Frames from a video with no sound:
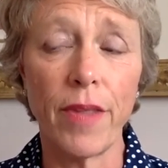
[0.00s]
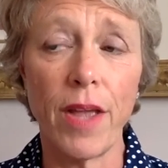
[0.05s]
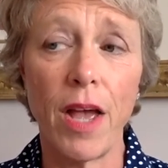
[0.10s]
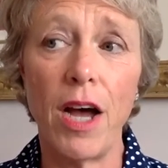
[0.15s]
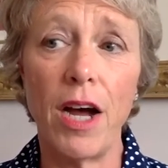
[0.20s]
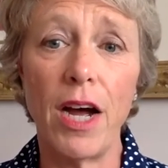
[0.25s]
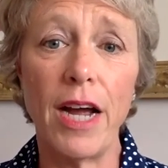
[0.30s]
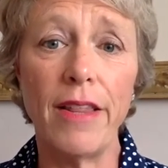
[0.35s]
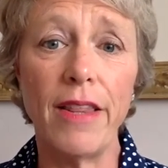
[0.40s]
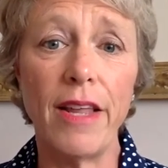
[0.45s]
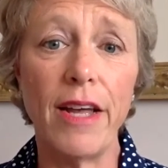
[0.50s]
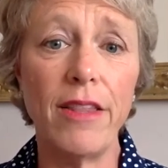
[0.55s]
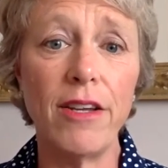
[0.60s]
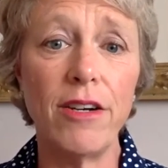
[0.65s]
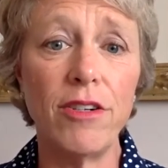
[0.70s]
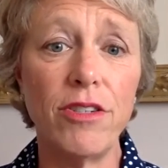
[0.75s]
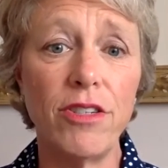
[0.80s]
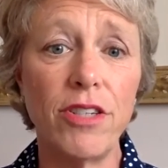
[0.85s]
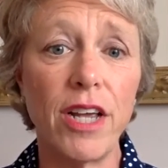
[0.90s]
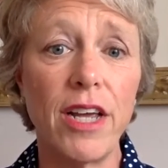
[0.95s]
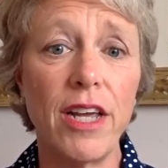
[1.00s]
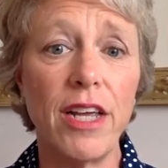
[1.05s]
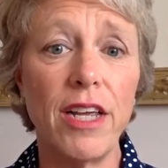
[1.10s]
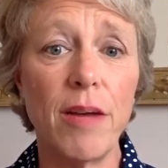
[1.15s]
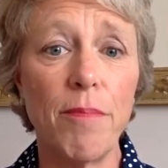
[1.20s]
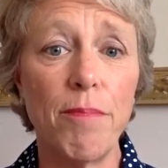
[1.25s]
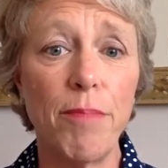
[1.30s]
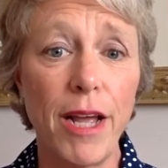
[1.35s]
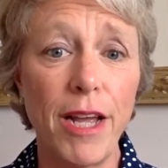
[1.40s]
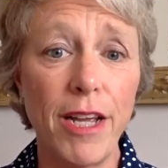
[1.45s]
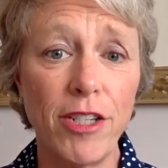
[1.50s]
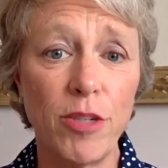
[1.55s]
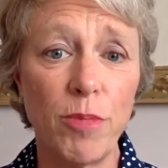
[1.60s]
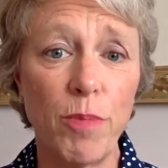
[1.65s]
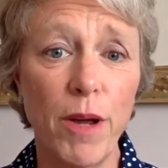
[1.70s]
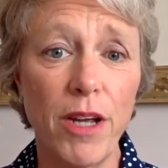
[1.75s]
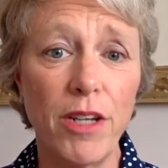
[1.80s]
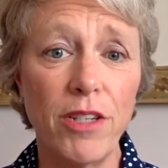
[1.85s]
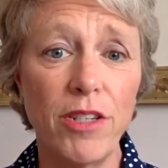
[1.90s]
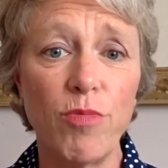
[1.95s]
And then there's a blank
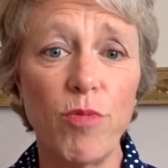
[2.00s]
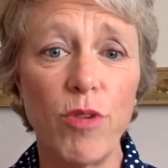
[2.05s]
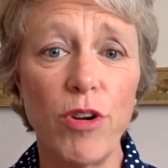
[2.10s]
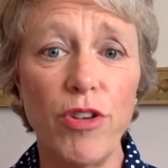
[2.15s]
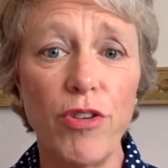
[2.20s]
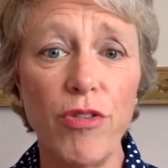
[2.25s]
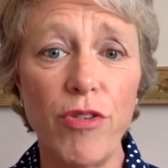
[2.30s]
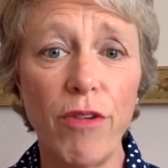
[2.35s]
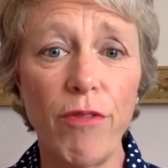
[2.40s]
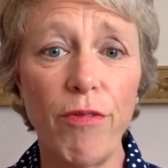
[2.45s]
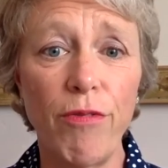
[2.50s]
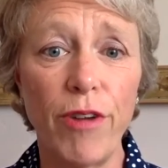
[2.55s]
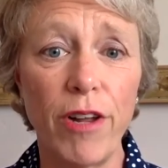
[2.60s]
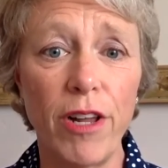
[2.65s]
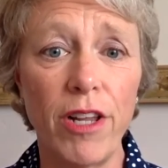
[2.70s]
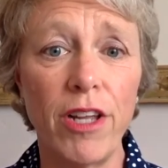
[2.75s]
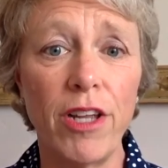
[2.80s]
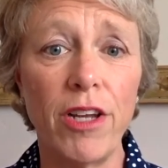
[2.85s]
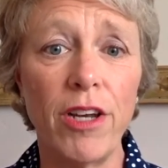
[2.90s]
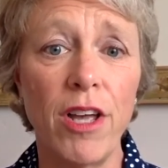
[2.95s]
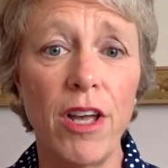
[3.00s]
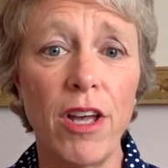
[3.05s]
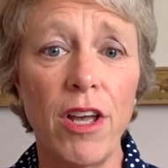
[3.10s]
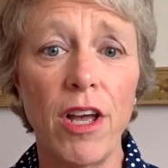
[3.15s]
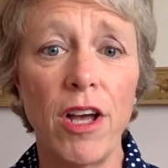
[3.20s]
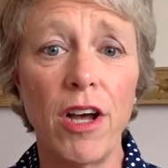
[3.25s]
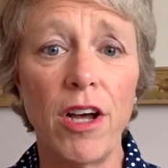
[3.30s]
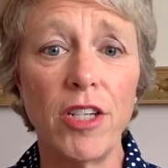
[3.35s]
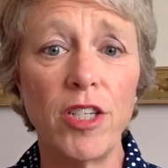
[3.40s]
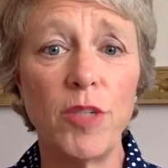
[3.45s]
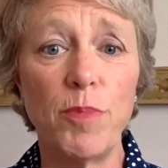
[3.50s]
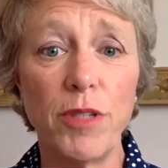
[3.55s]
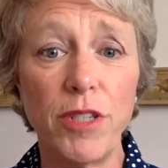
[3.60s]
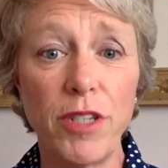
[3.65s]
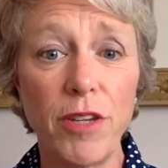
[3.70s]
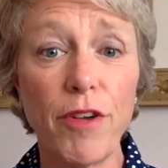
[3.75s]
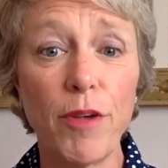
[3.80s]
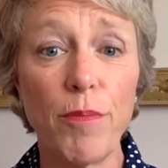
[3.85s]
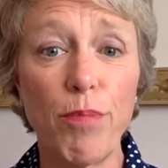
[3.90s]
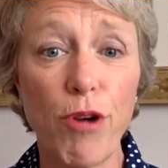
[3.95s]
space where you can fill in
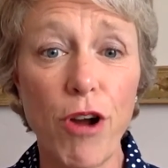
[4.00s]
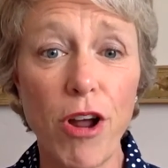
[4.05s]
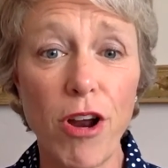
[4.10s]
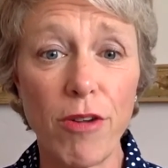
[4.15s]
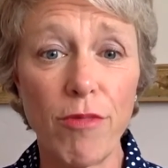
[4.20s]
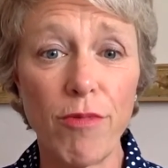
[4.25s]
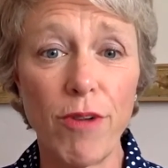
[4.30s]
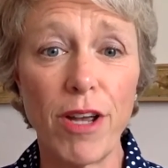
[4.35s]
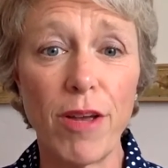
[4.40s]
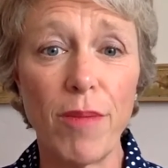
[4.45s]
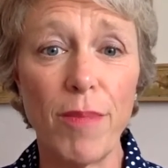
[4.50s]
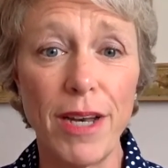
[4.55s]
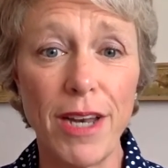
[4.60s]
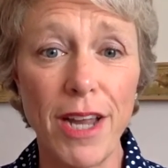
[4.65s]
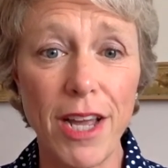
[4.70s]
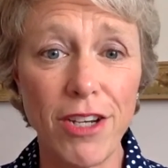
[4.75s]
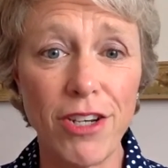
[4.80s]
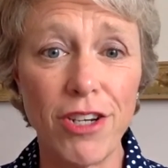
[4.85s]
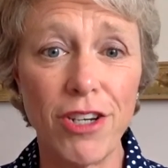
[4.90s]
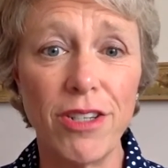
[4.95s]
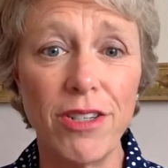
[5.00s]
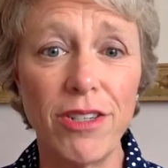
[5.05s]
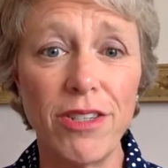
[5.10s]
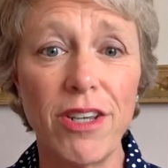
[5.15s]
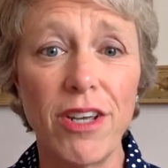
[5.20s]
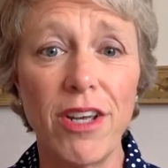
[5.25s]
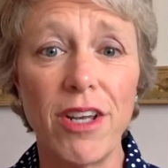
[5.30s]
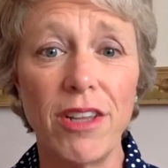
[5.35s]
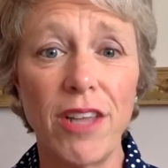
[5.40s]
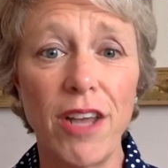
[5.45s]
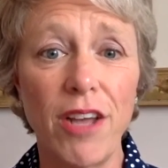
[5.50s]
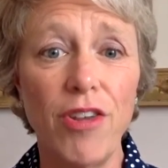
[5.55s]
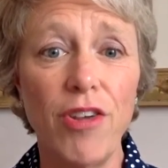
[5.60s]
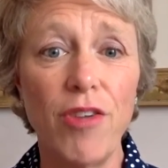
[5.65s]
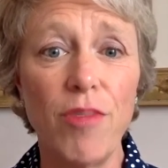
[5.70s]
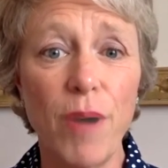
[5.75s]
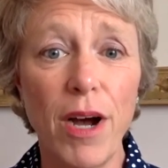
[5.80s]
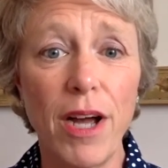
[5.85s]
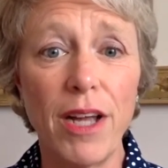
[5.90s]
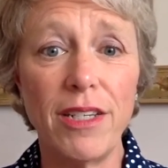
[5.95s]
specific product recommendations that you
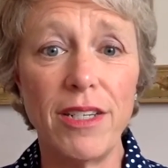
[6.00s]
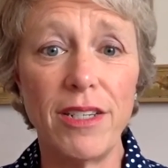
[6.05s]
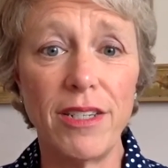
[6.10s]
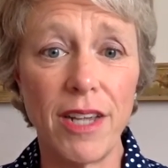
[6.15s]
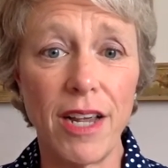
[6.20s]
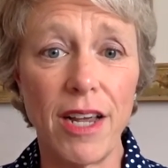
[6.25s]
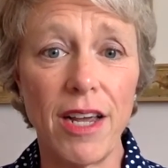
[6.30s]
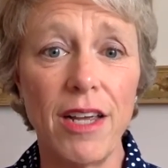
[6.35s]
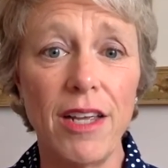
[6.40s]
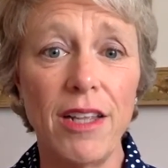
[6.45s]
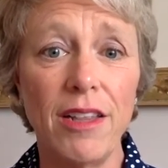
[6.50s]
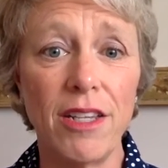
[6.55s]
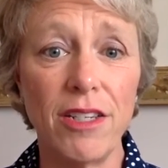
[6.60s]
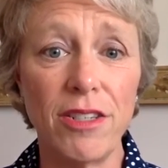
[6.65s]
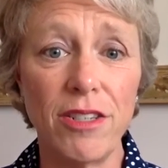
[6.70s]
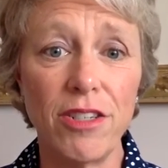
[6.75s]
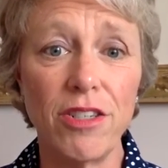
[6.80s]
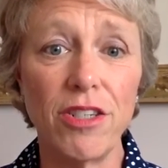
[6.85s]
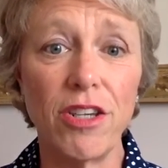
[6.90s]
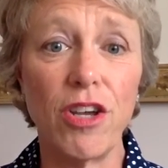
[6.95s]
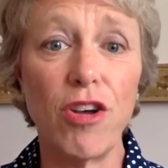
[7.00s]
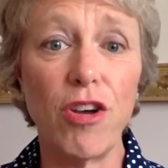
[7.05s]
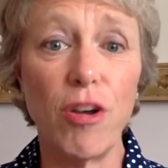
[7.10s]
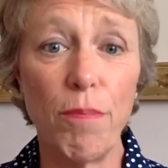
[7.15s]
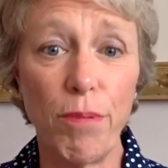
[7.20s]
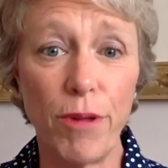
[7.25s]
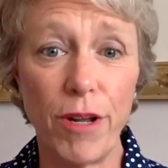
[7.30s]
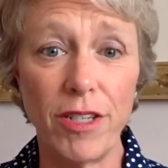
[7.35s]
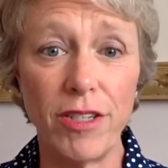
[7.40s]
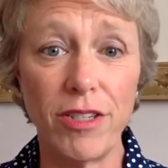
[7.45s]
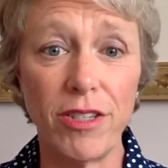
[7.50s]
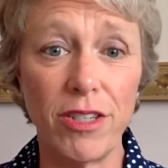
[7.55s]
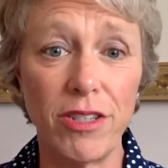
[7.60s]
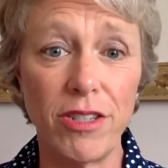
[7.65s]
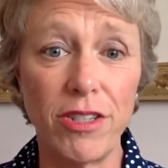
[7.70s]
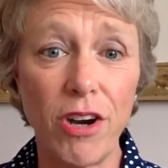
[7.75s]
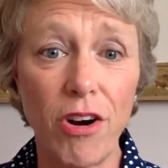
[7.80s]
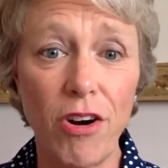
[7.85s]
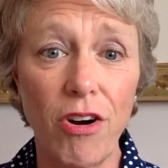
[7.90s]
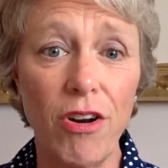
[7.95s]
might say this is a good place to
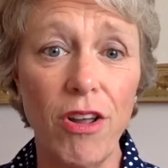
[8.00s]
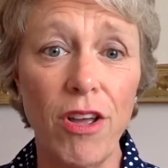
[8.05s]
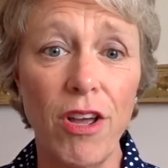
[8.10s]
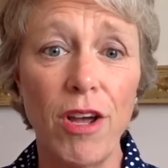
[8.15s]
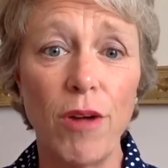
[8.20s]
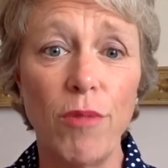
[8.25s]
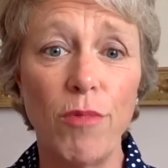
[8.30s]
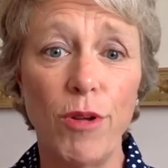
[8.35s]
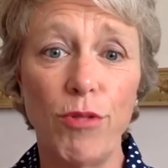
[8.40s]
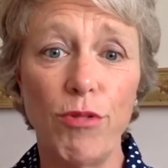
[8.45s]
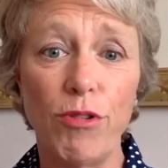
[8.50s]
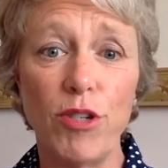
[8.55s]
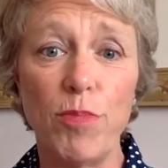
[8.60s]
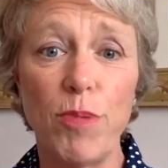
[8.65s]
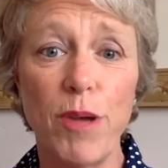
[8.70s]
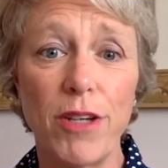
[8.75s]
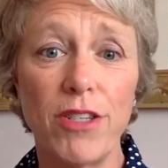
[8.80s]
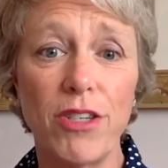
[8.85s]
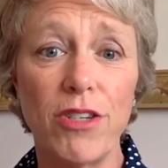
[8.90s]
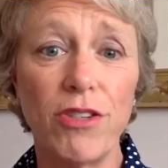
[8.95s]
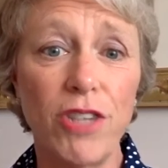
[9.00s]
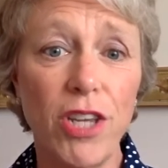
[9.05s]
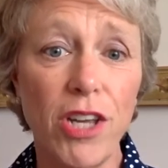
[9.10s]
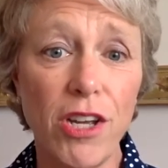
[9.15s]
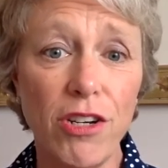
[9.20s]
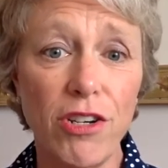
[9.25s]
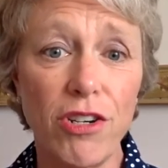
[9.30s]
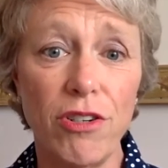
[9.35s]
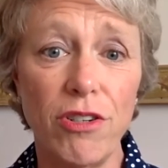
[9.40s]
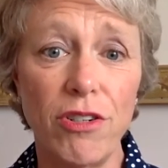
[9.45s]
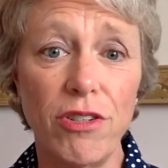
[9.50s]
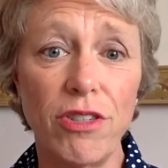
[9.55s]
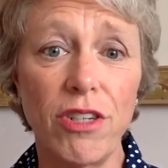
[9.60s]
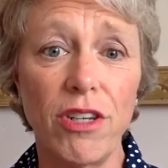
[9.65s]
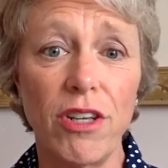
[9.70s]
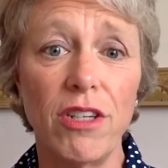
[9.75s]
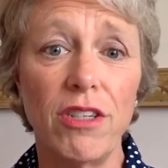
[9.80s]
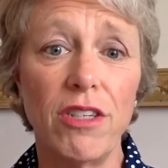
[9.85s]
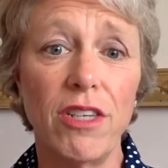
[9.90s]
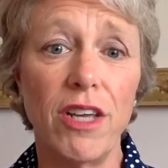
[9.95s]
start with respect to
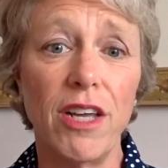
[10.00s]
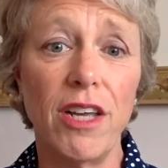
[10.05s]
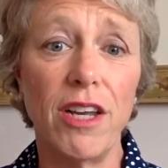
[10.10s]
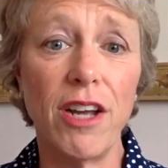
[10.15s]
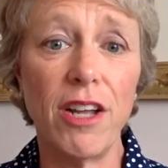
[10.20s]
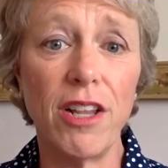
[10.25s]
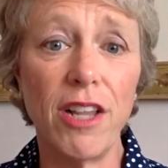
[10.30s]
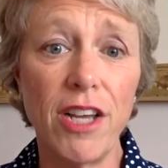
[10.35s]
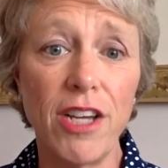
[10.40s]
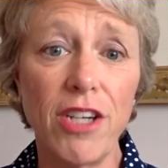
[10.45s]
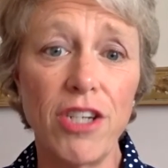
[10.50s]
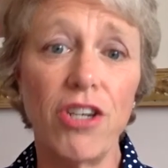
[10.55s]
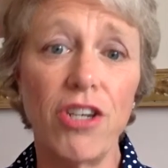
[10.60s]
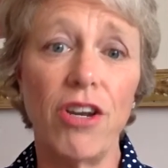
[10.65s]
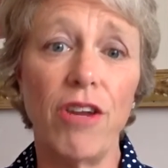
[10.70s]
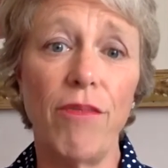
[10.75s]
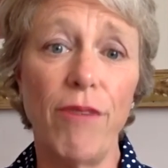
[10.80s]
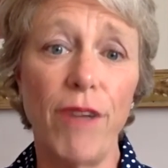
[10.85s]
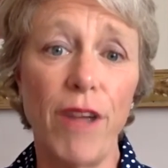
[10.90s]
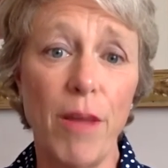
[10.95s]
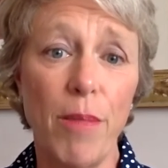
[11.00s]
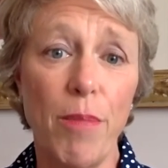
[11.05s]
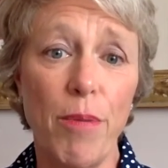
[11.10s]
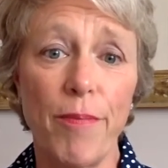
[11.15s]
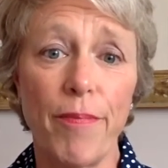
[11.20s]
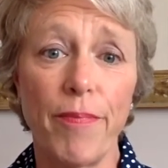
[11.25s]
tinctures, to inhalation, a vape,